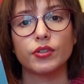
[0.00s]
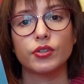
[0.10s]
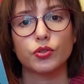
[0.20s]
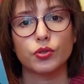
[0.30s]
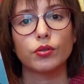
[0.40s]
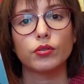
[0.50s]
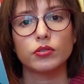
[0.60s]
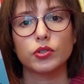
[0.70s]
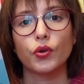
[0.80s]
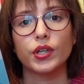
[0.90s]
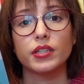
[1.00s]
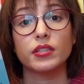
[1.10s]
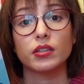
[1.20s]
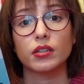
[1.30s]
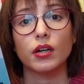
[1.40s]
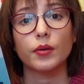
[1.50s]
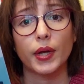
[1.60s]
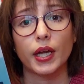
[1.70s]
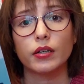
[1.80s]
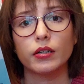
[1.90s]
years old, so he is a young
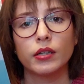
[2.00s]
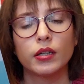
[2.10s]
man,